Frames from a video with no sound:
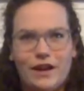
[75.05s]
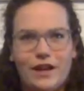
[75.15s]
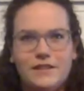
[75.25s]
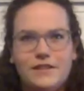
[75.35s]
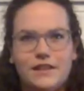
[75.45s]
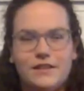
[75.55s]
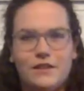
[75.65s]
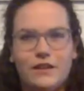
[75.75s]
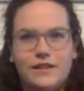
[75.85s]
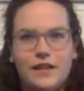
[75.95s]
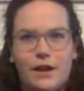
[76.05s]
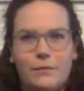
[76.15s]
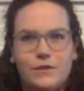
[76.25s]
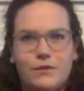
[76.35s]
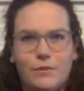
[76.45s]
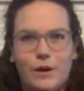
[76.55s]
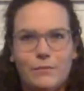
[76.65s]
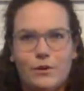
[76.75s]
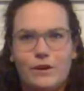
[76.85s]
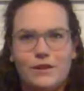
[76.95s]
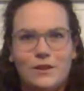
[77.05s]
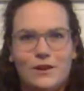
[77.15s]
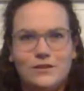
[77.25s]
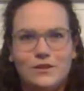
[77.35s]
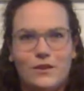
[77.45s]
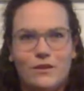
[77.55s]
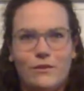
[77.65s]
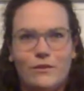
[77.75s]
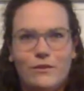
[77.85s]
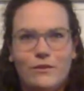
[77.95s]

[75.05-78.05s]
It's a great time to remember, but it's also,